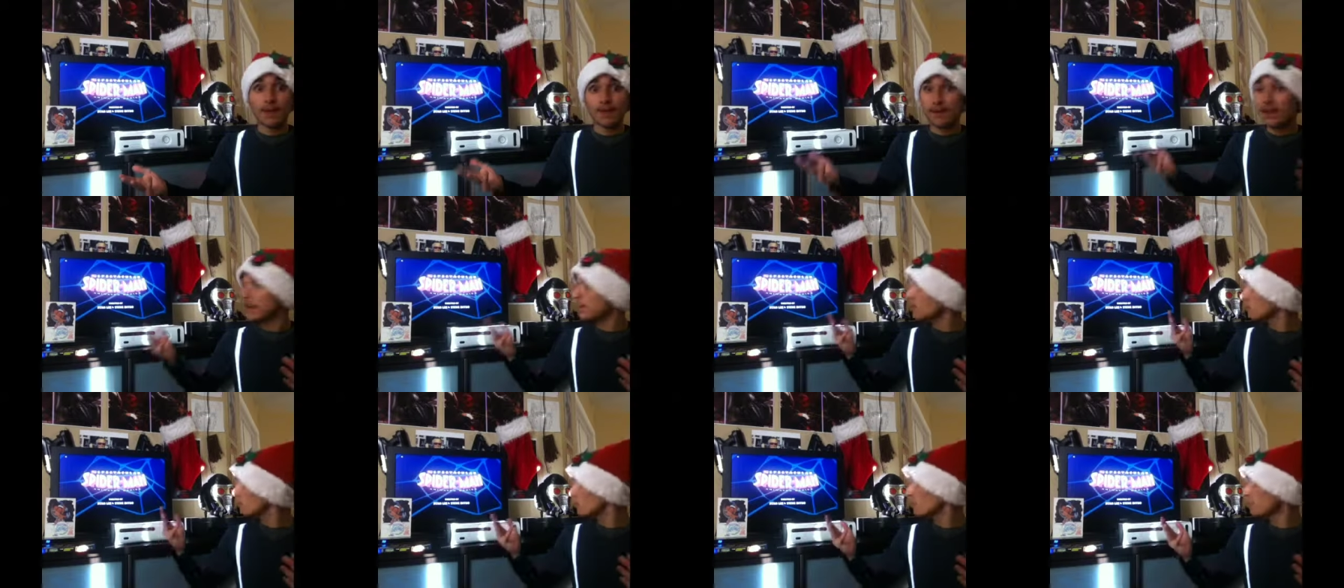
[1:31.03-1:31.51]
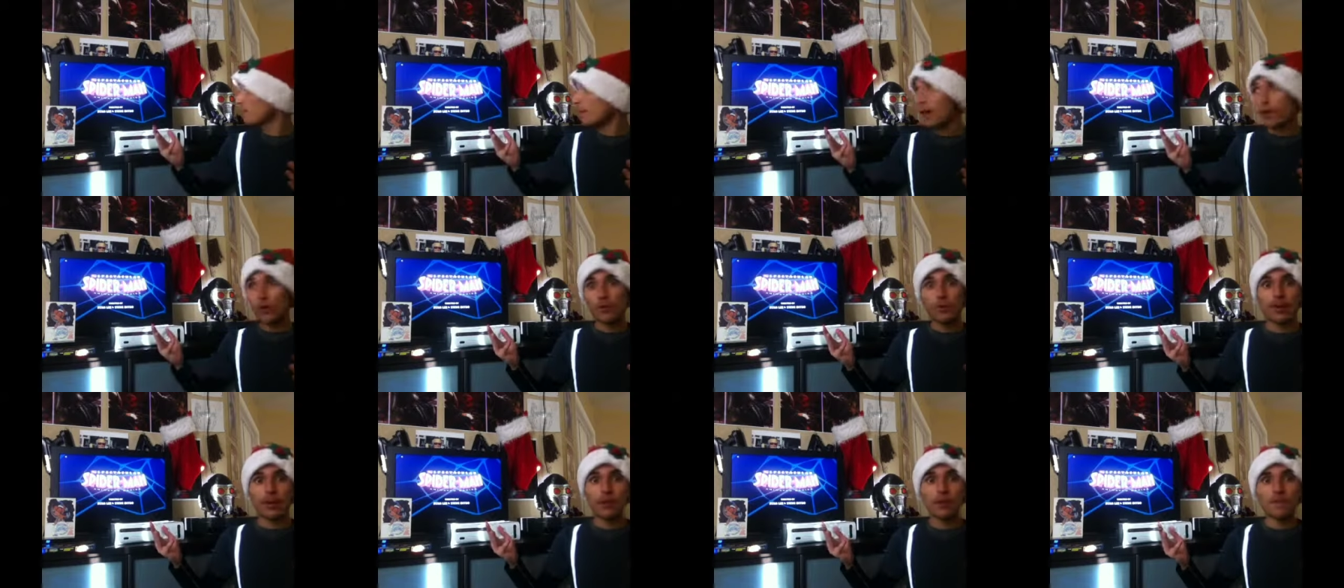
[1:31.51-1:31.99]
Spider-Man
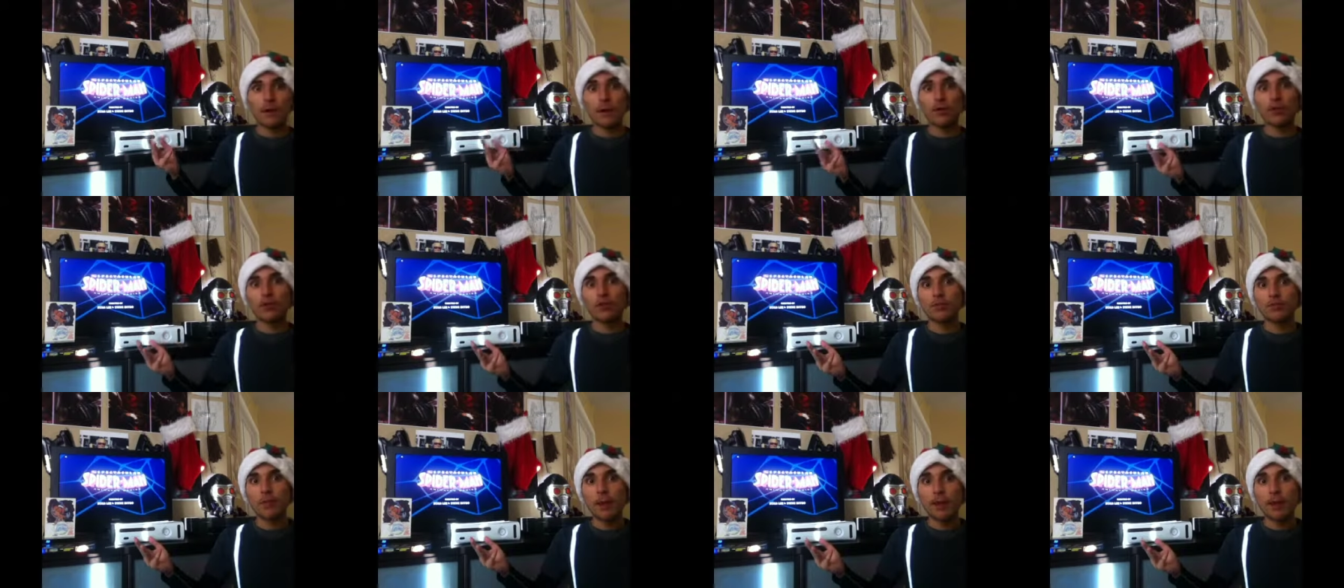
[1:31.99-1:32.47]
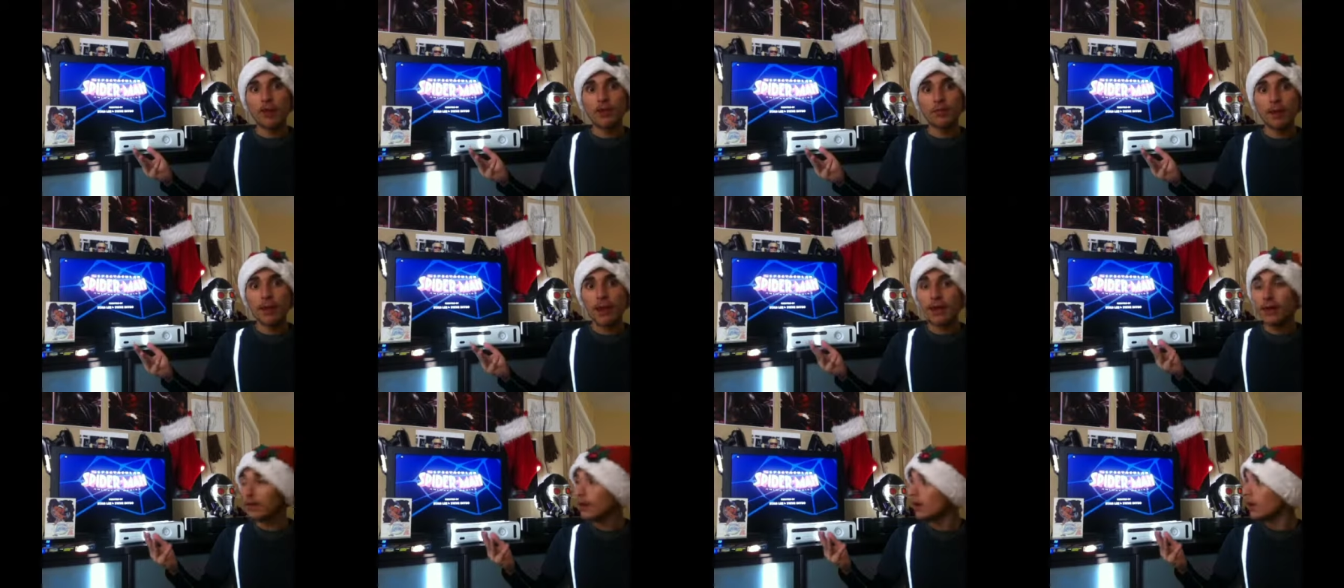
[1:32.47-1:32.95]
about Spider-Man?
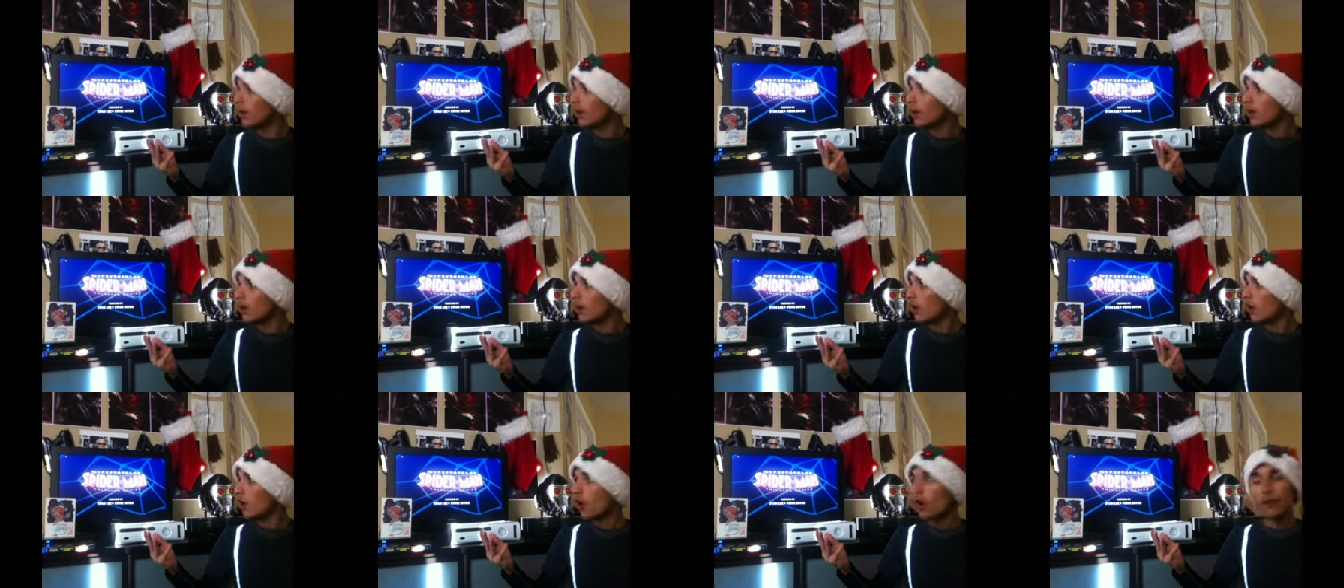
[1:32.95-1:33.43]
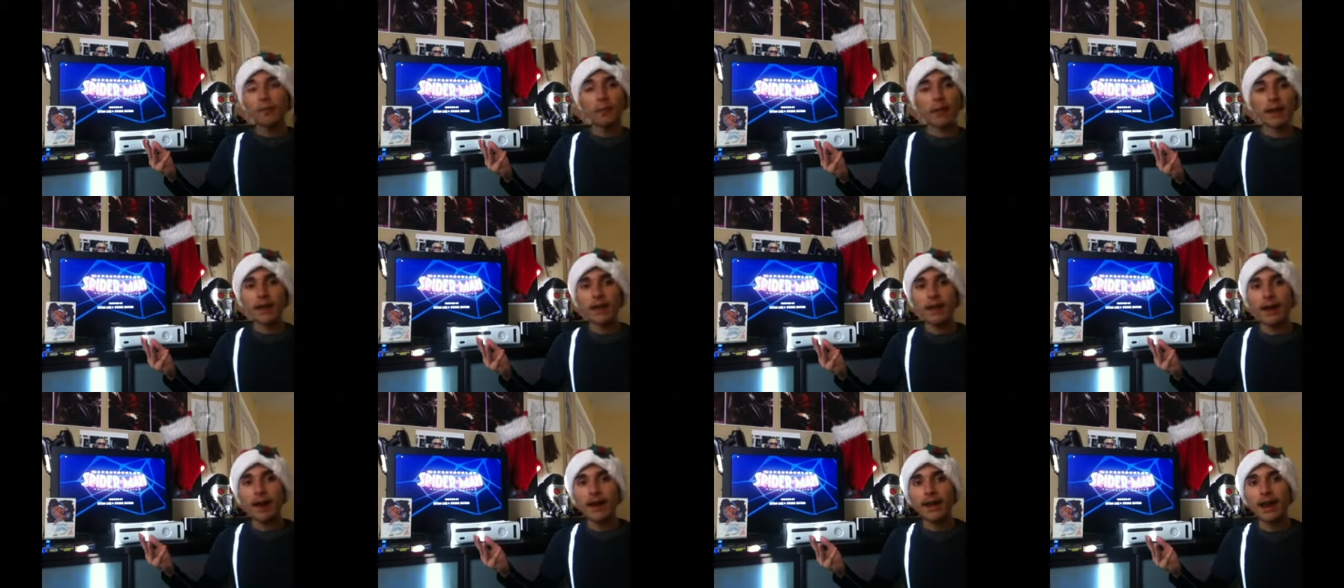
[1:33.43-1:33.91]
Oh my god,
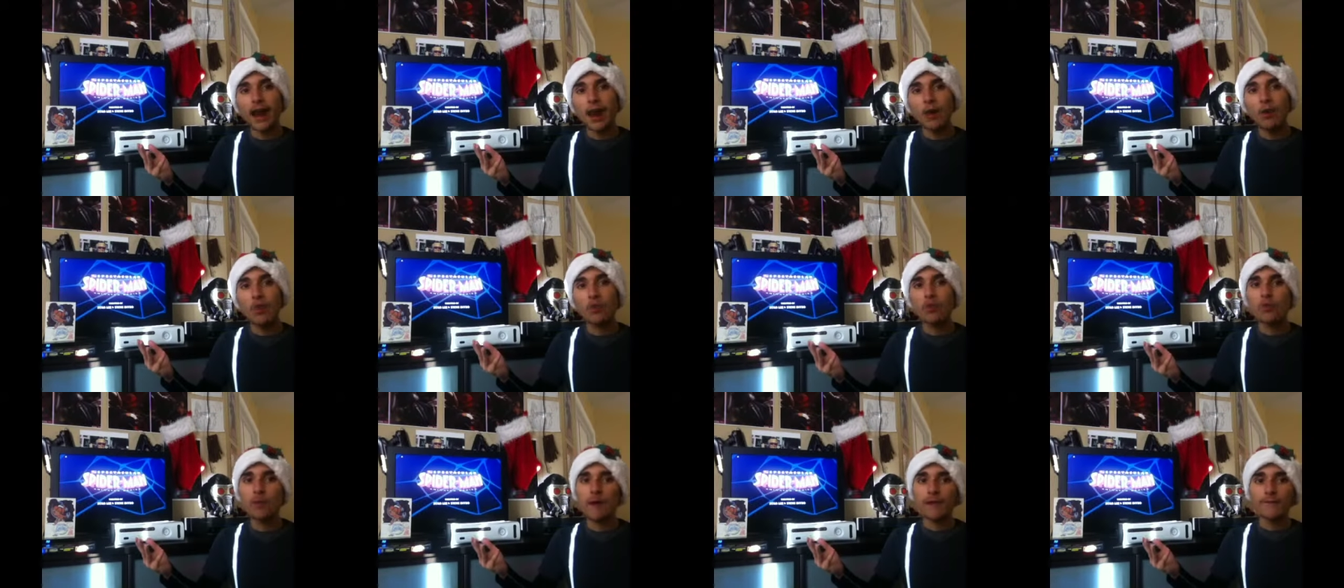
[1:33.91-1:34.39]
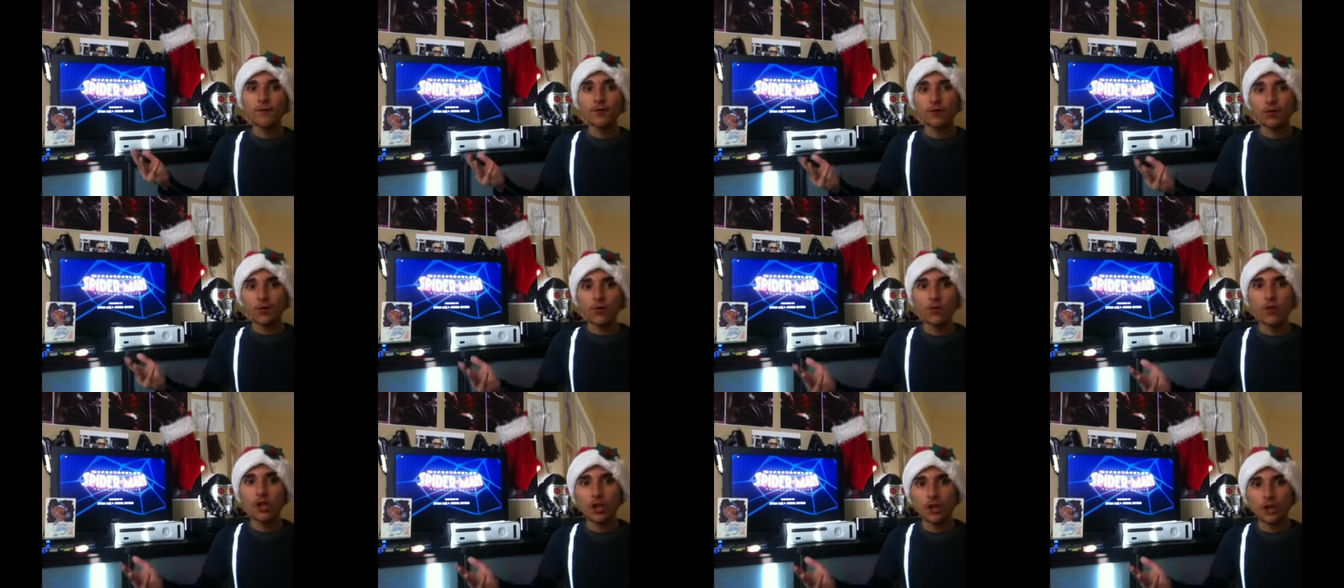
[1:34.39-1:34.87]
how
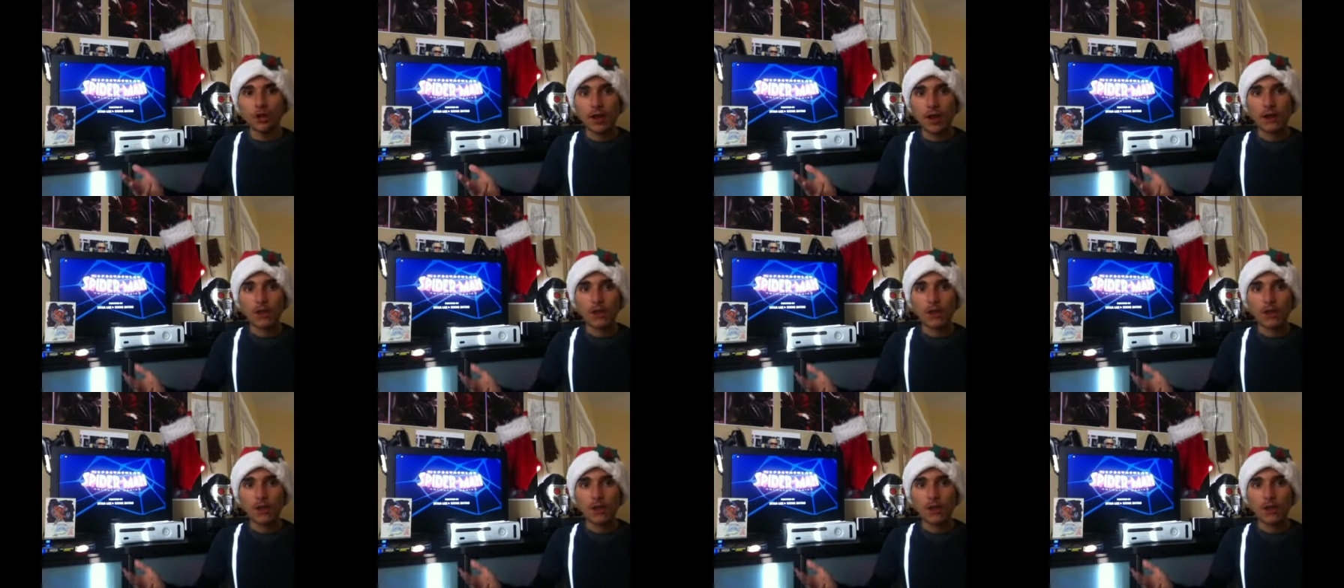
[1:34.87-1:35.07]
revolutionary.